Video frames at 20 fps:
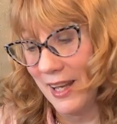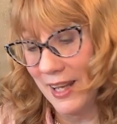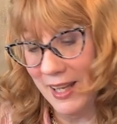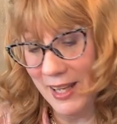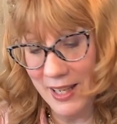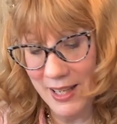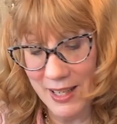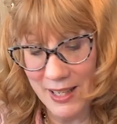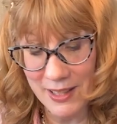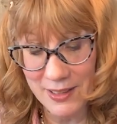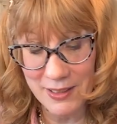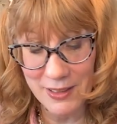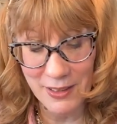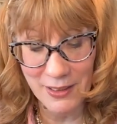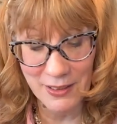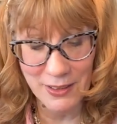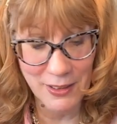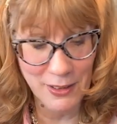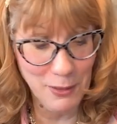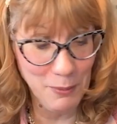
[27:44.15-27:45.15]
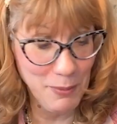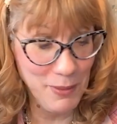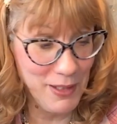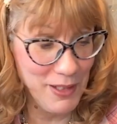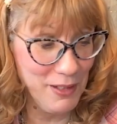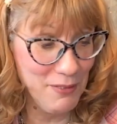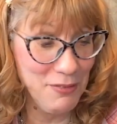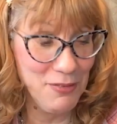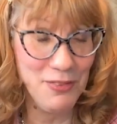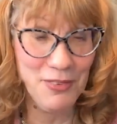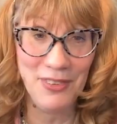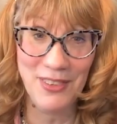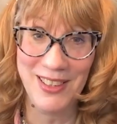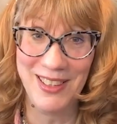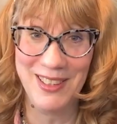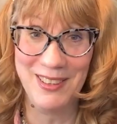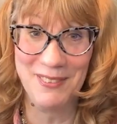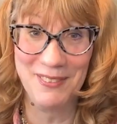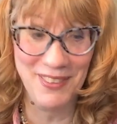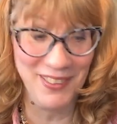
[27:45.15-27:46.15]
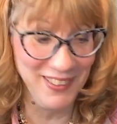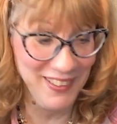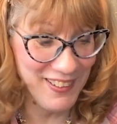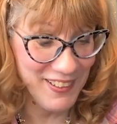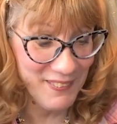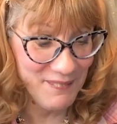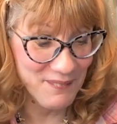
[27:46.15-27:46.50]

and a little bit of flavor.